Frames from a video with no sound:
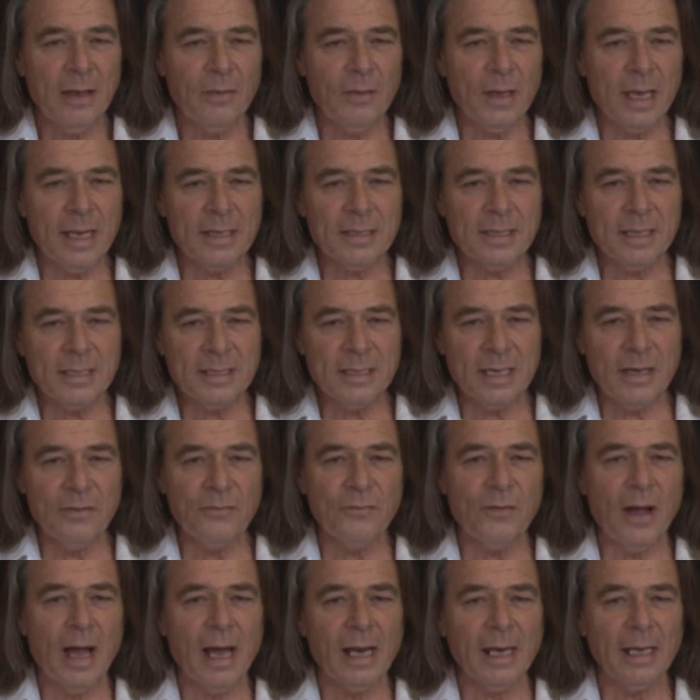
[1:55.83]
The SEC
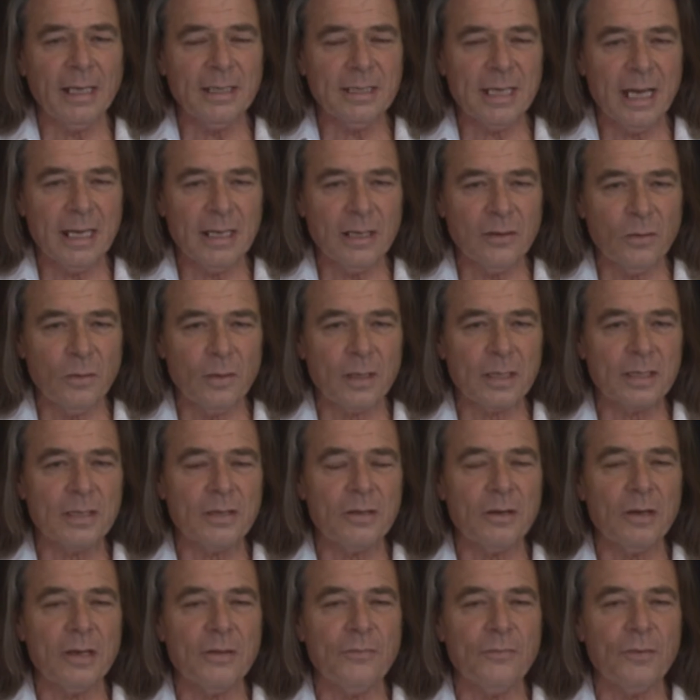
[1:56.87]
filing, dated August
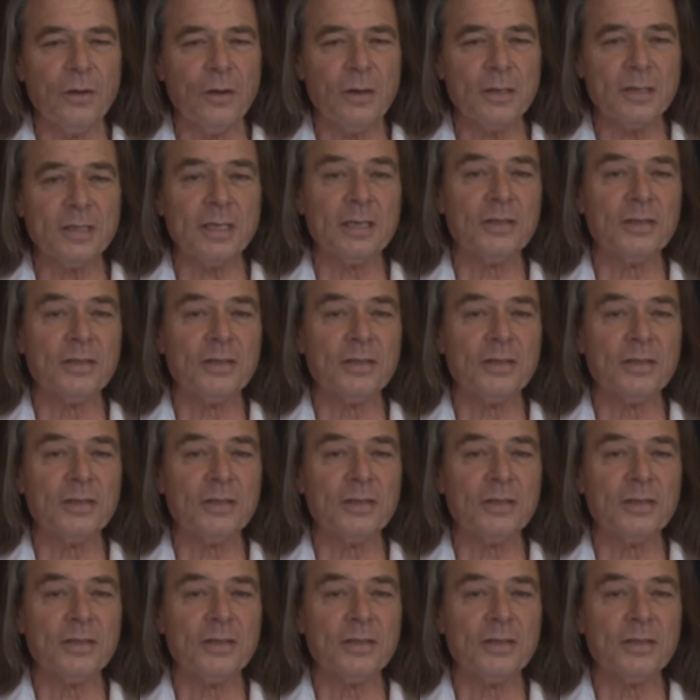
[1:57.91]
31st,